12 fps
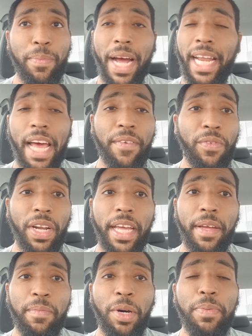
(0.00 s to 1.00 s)
Probably not even
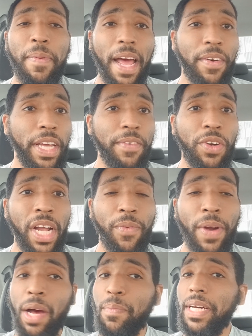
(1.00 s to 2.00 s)
really, most people not even give her that
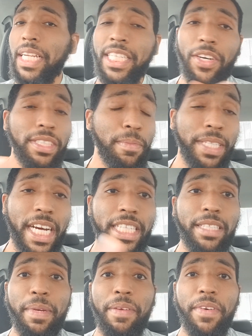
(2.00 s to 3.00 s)
round. But, you know, some judges
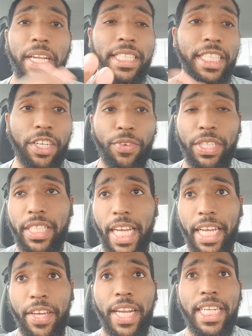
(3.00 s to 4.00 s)
to be feeling generous.
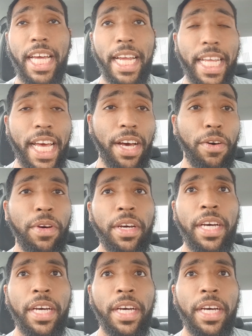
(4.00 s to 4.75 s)
Like, you get a takedown